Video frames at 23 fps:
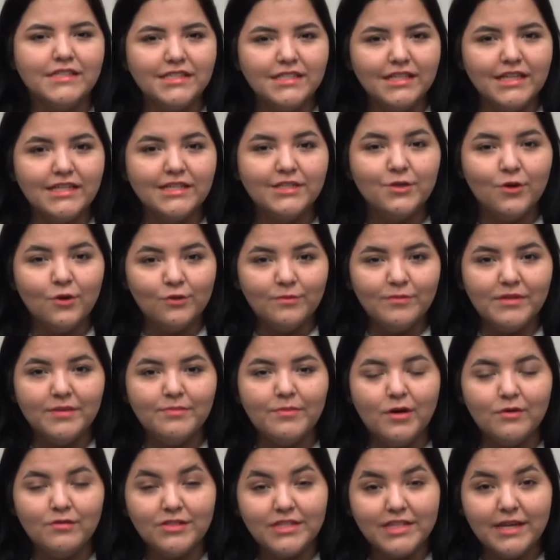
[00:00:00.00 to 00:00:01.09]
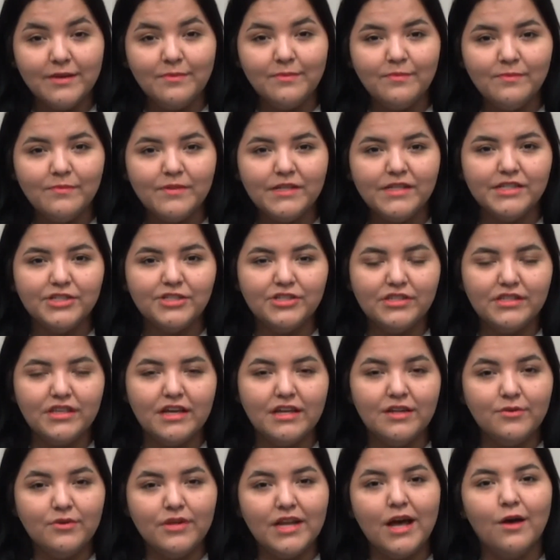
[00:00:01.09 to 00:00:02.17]
and told me about TIP because she thought
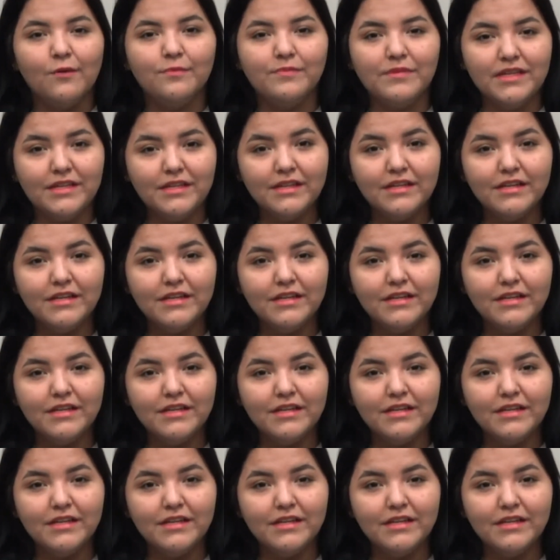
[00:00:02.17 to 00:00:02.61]
it would help me,